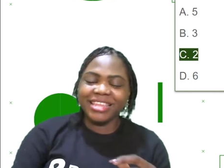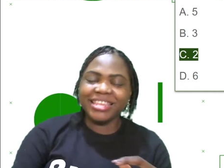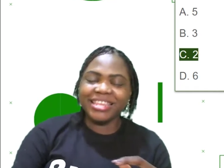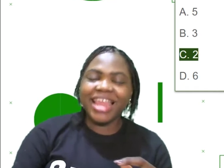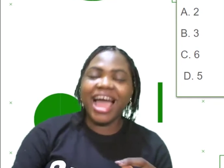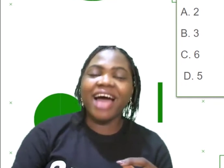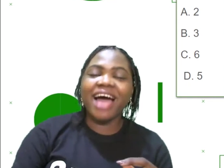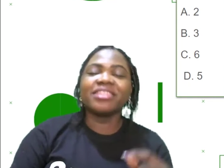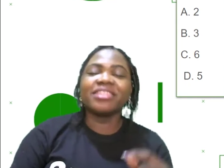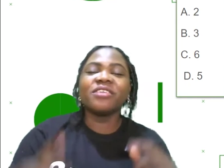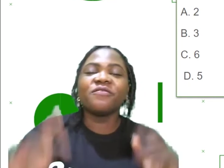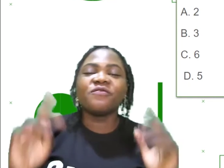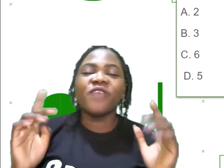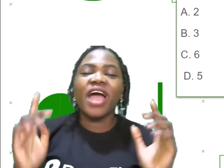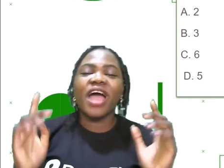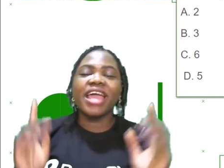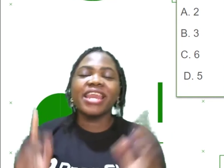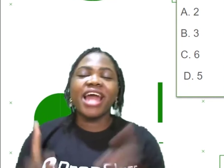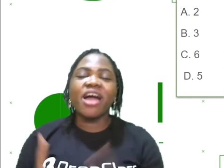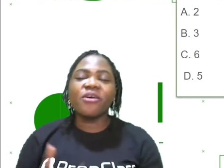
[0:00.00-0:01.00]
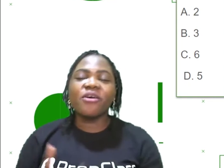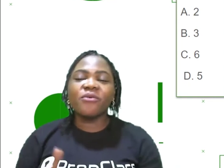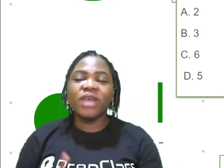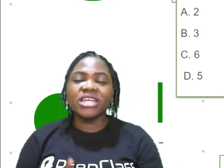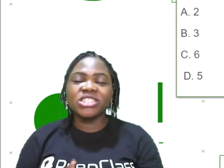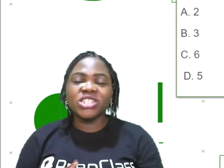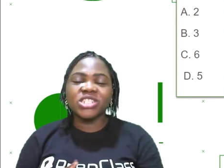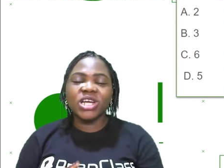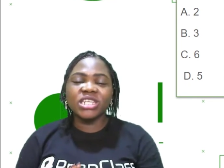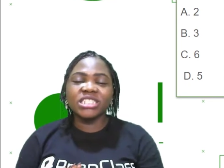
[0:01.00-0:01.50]
Now the final
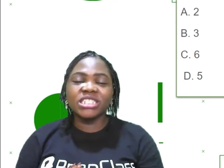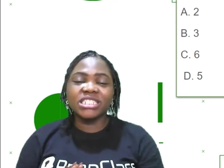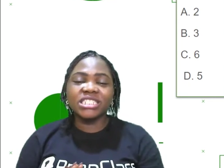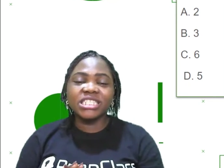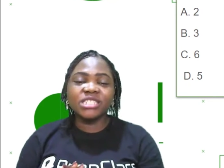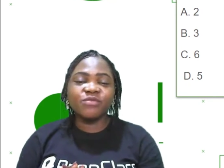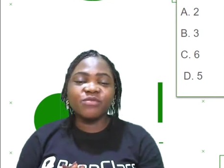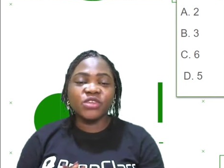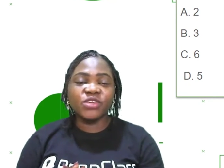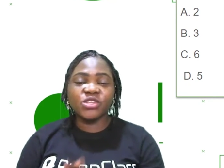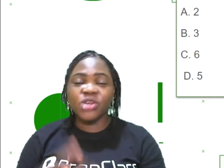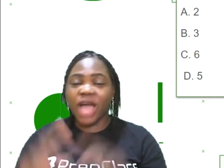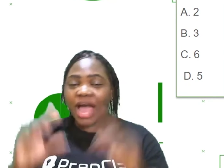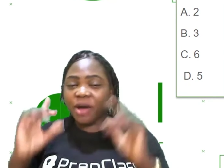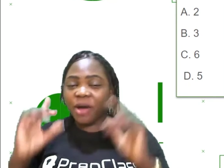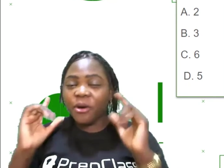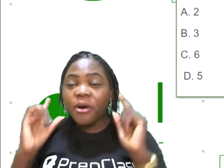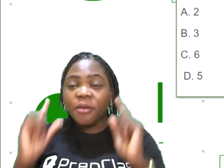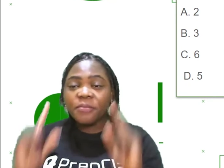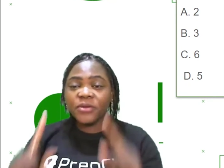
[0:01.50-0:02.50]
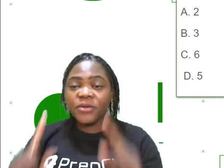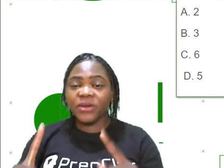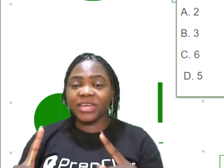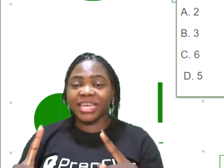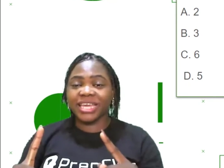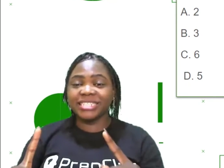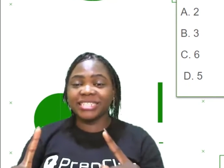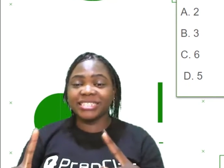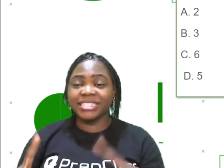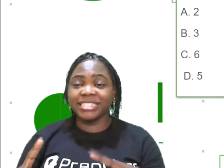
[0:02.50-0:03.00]
question in this video, I hope you're
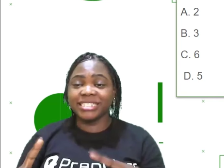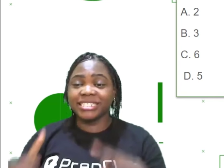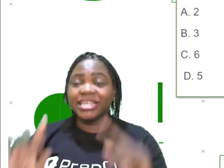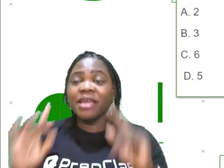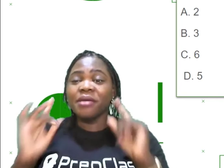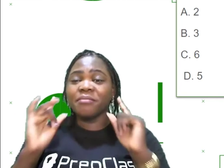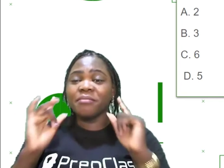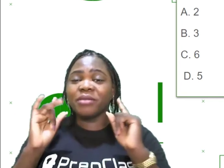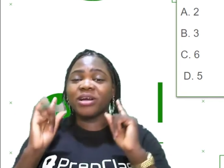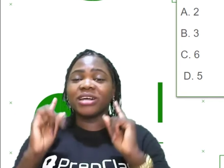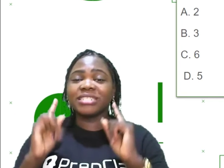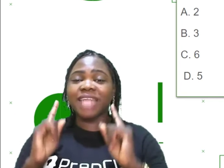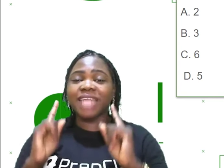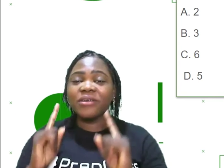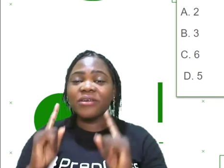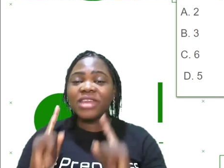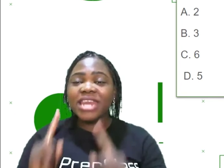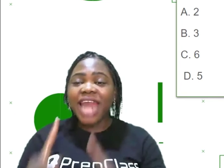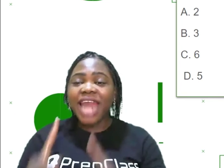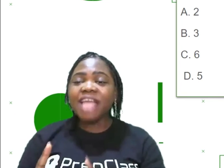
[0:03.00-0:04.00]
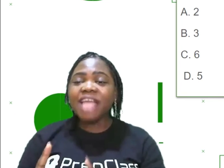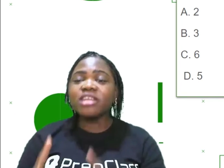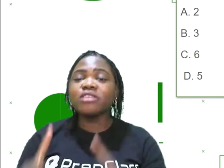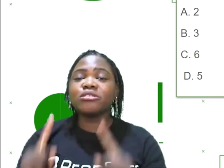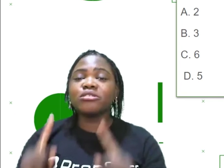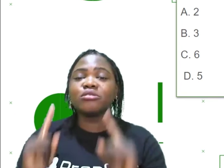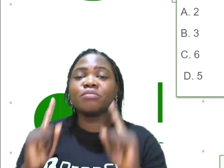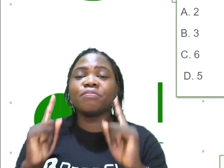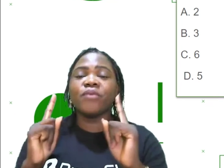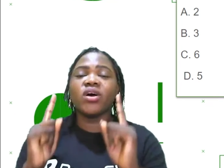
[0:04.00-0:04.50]
getting it, because I would like
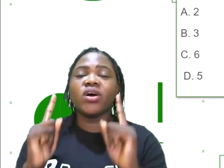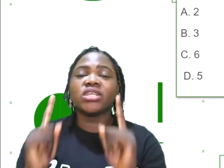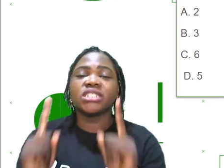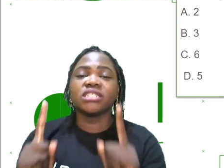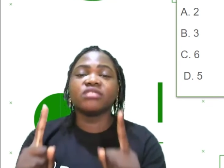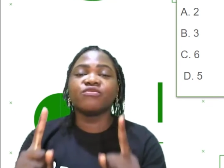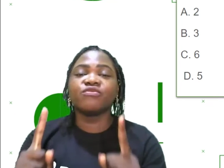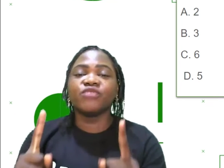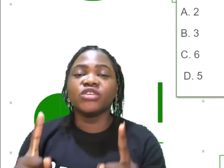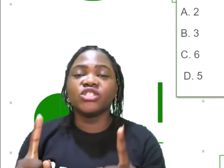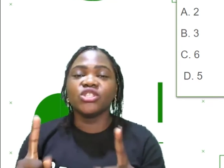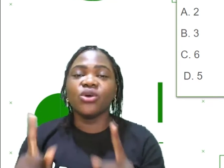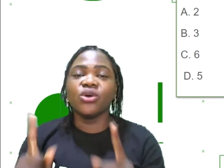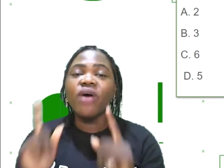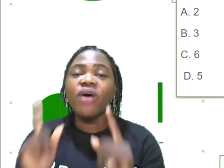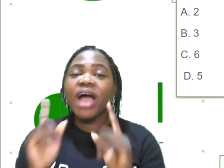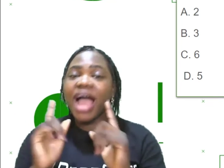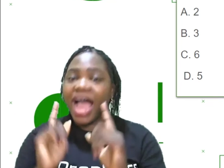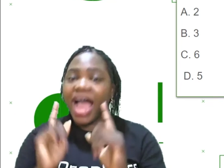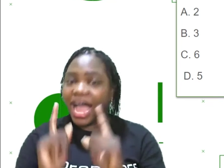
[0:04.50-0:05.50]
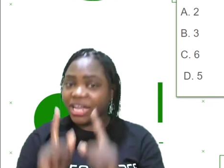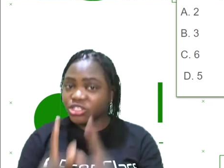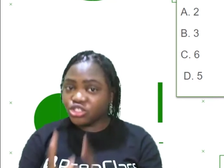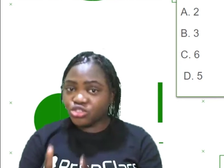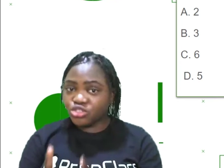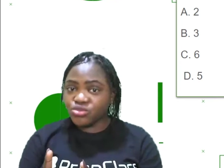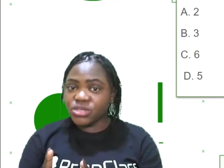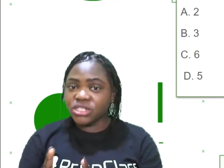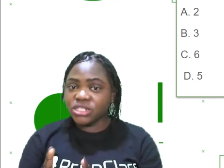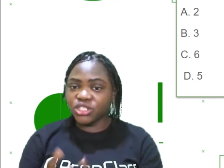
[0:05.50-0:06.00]
you to pause this video and
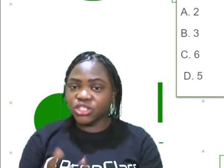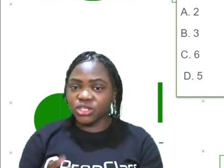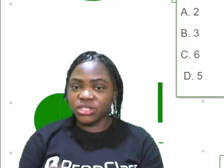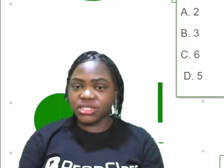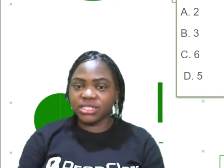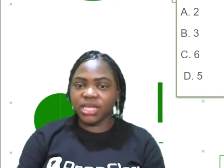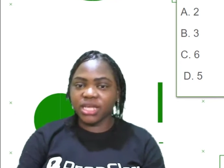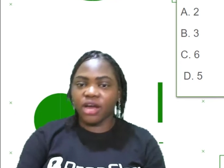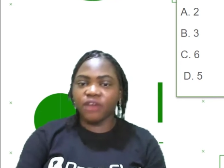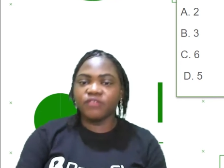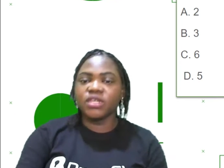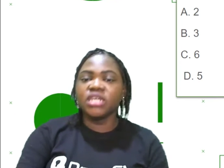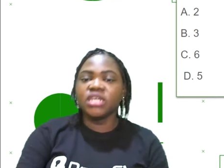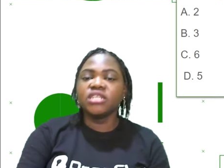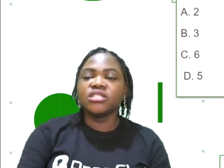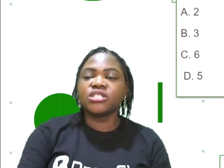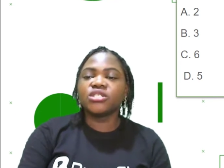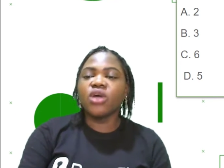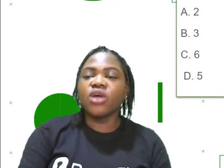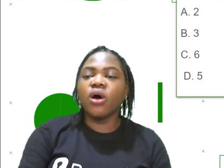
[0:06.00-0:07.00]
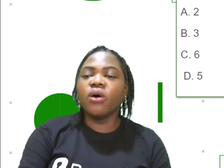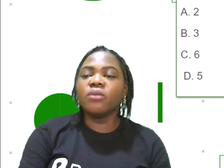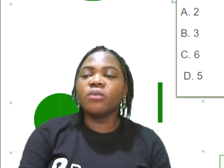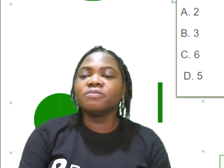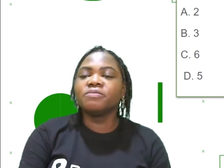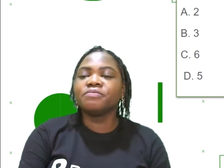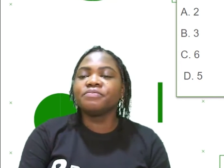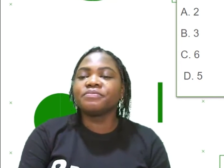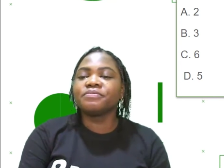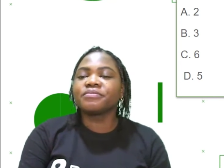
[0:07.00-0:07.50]
do it yourself. So
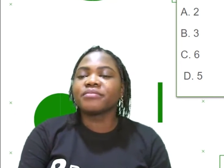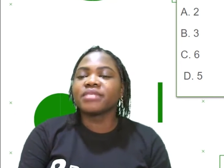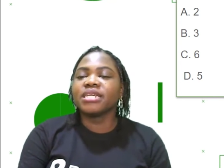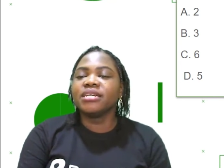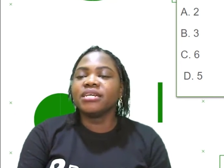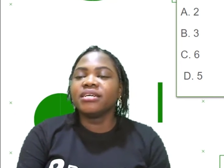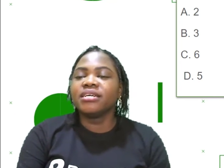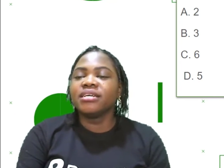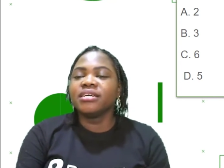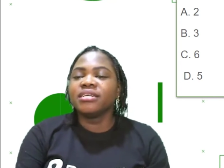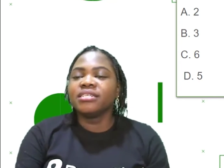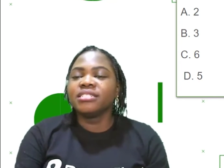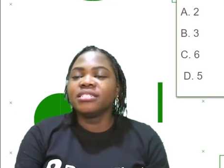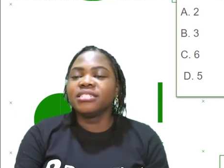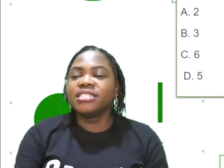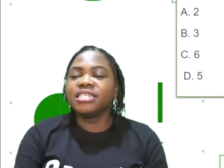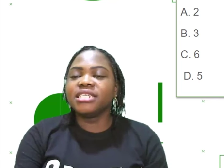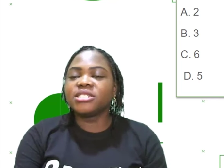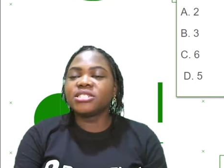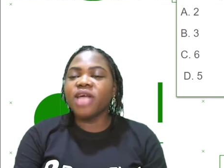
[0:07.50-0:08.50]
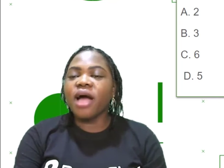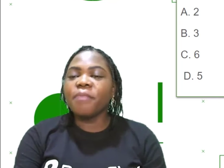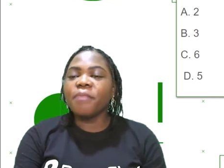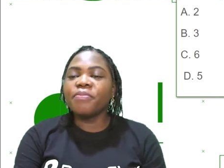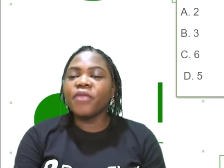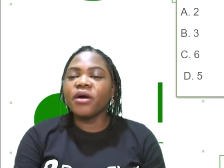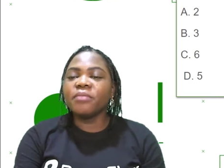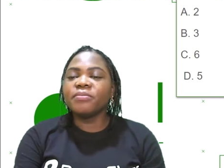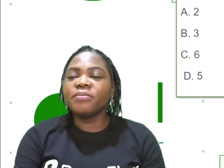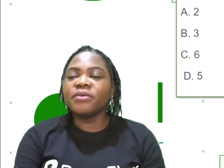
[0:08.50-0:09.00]
the top
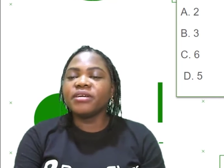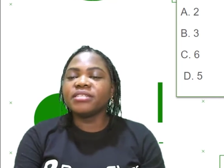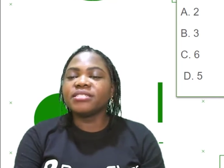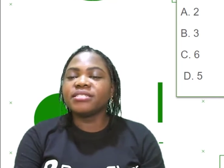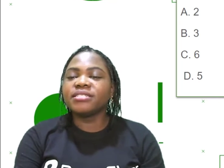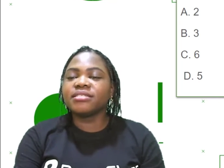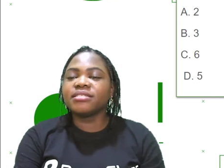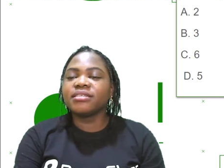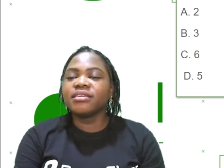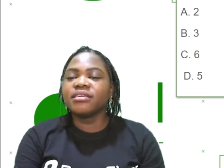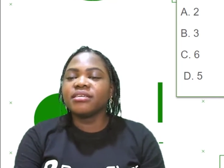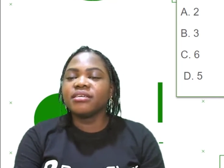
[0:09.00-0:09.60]
numbers,